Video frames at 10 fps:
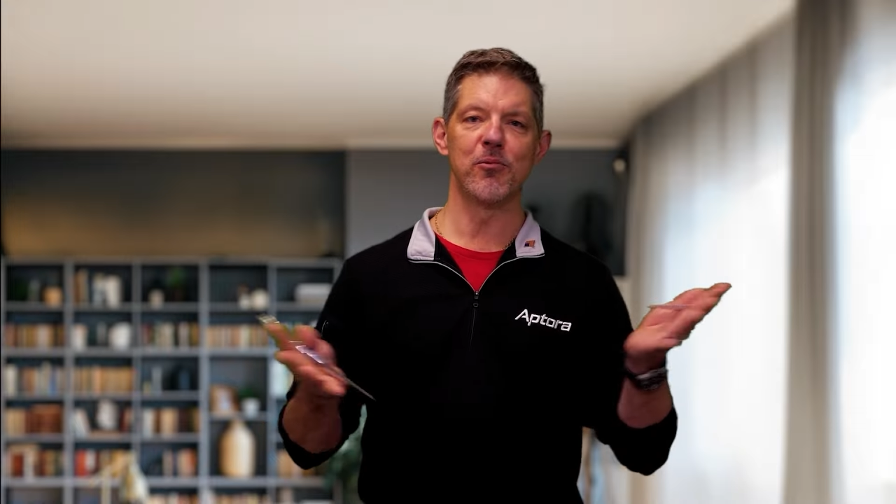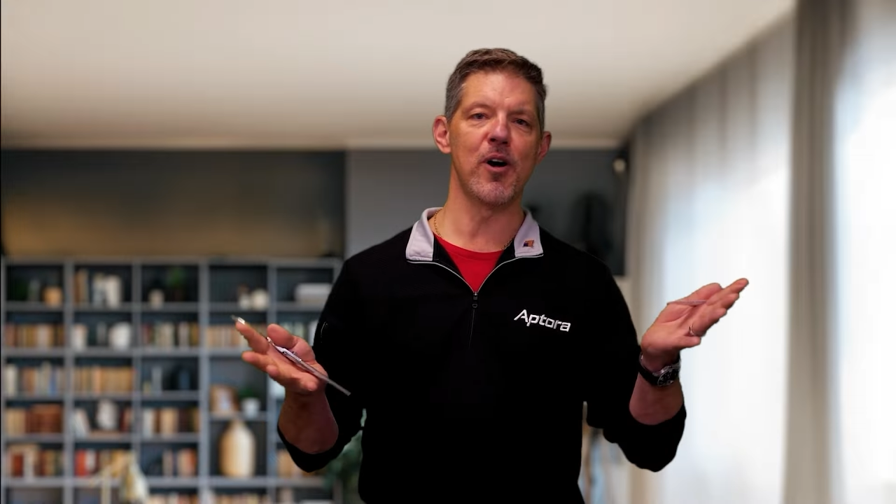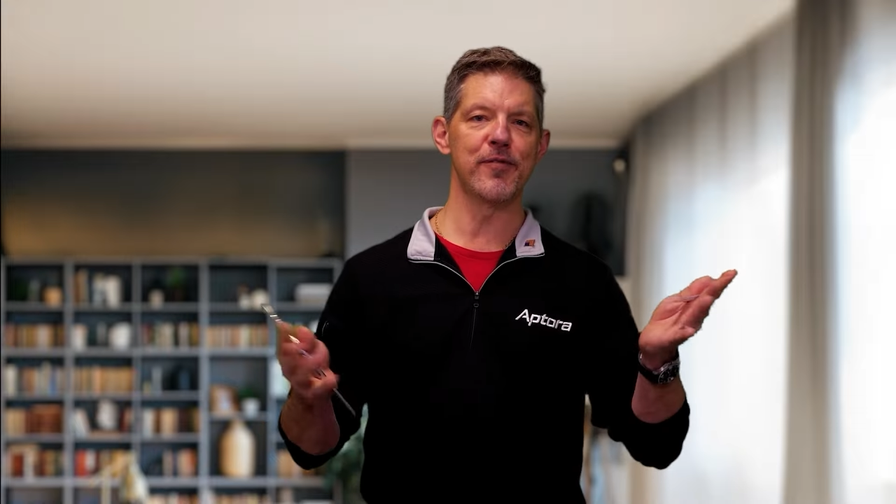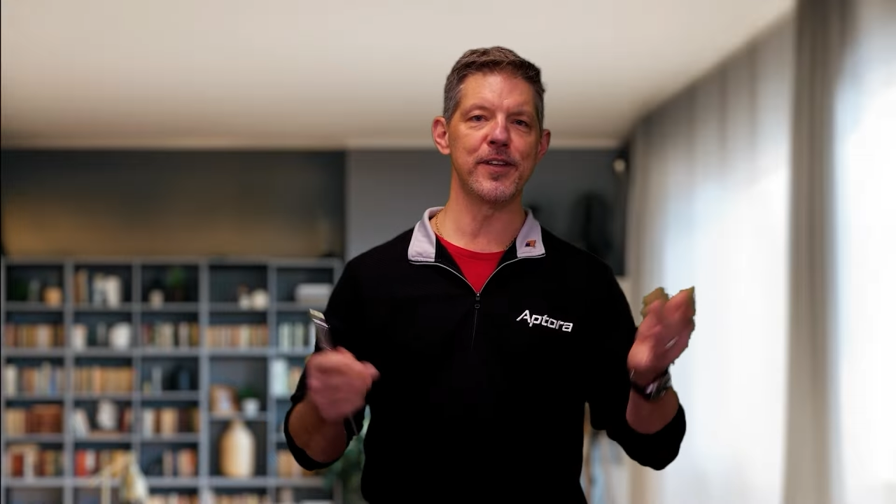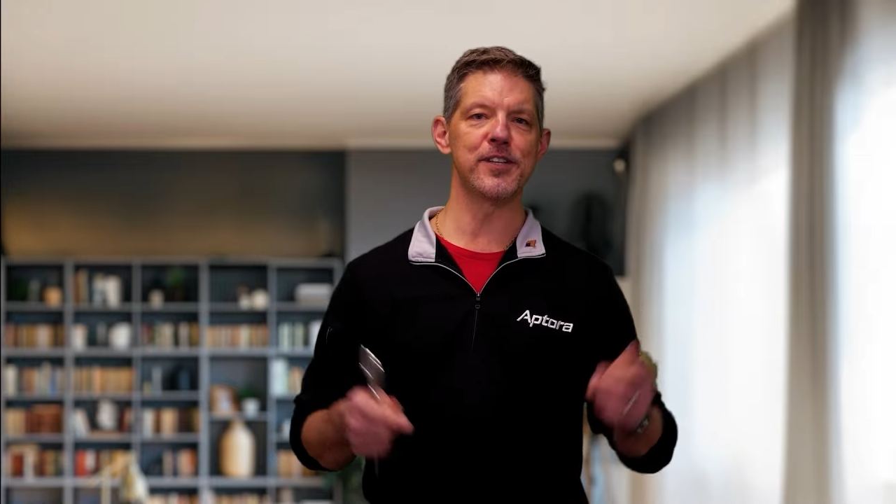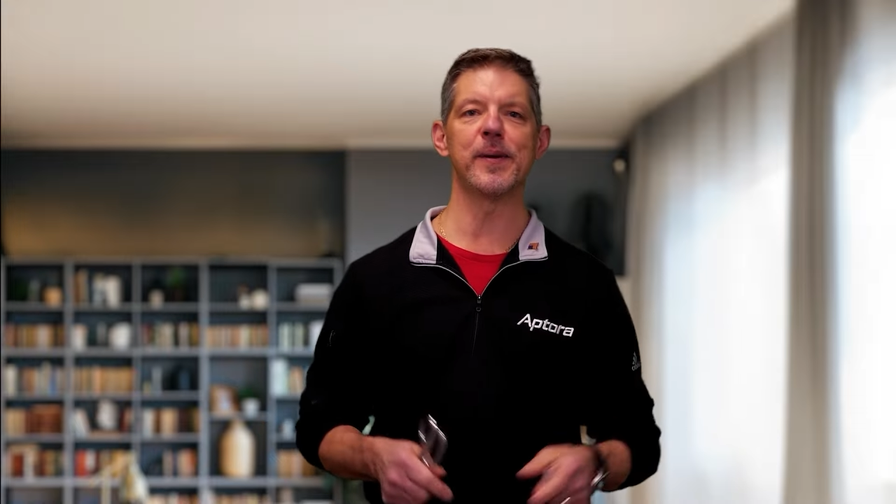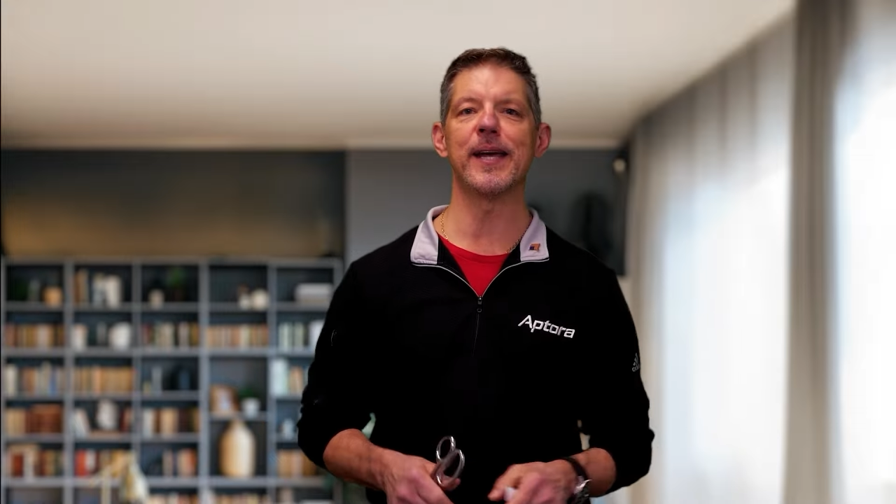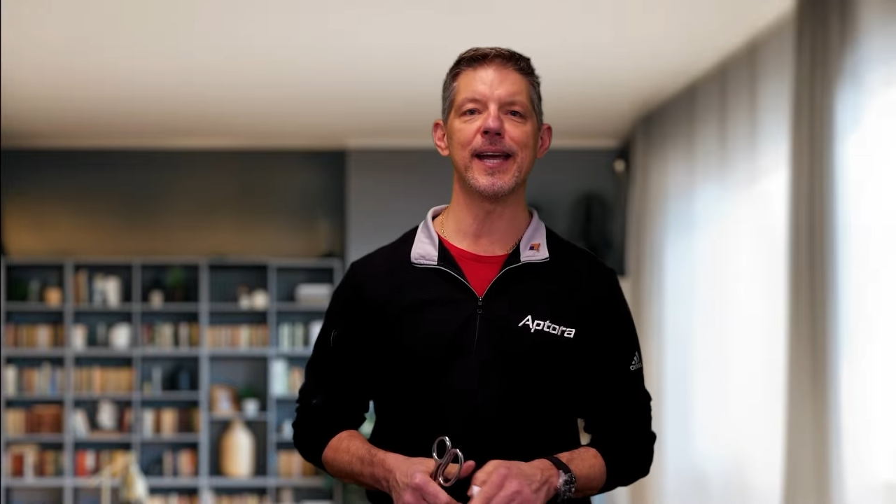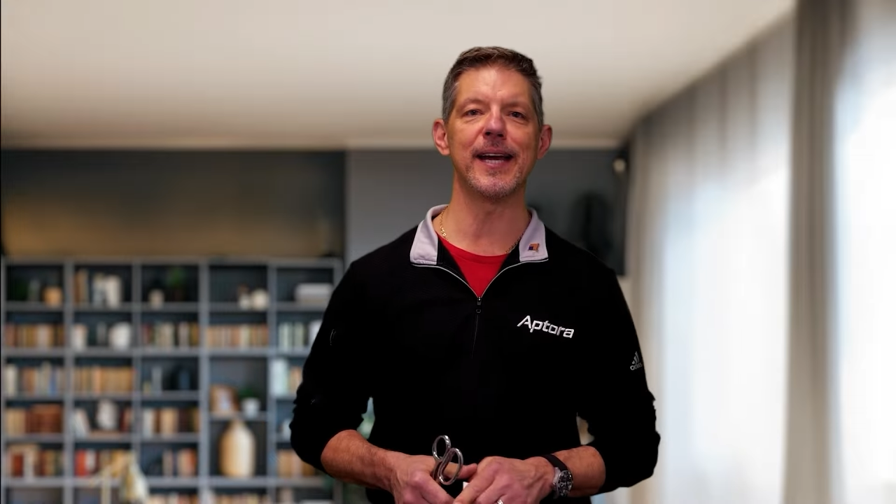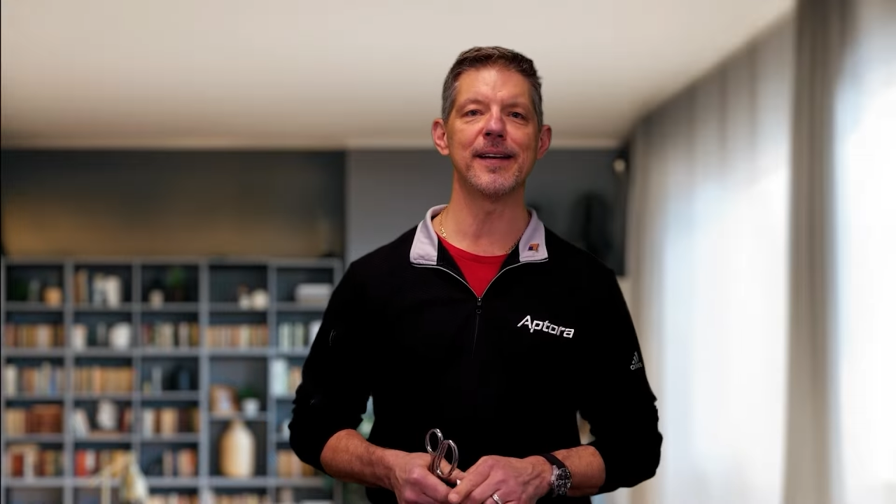roughly
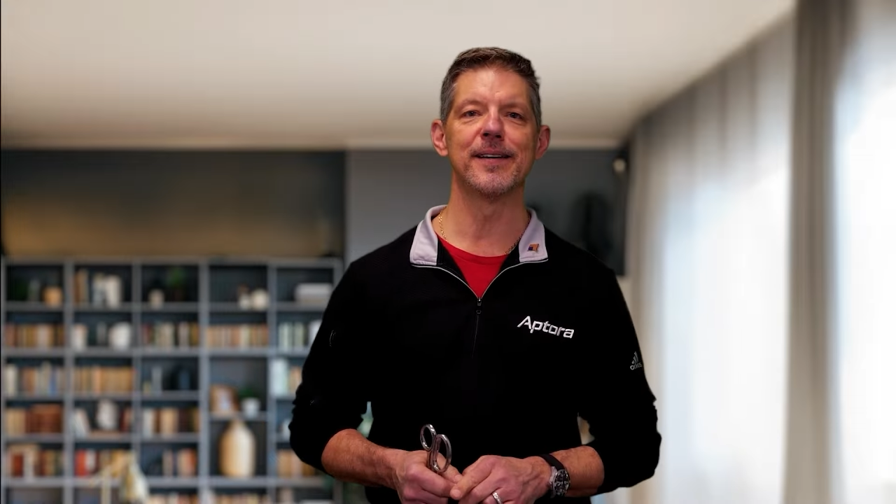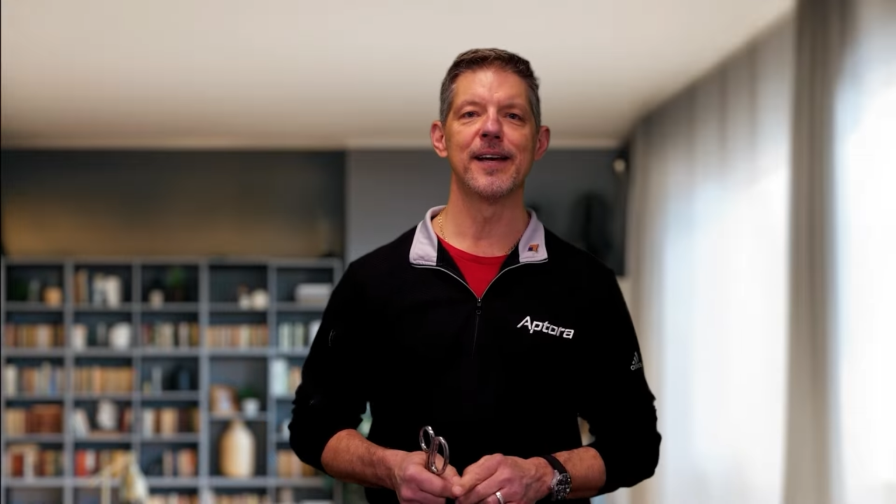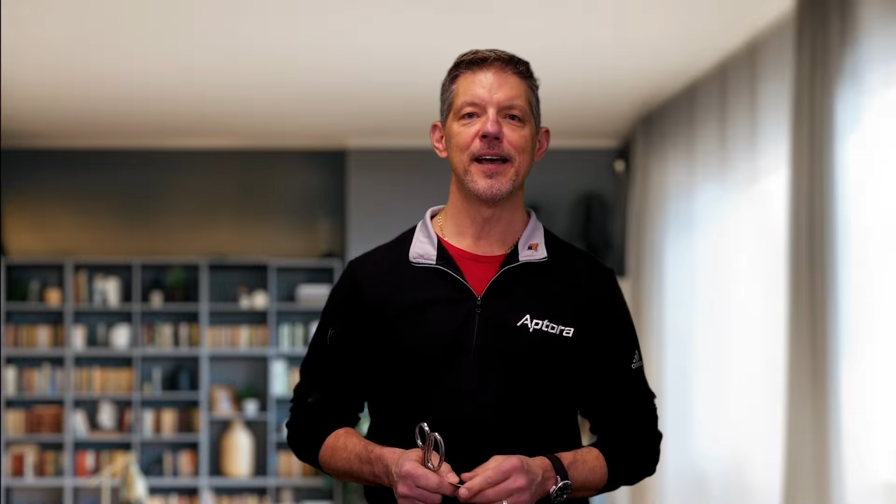speaking.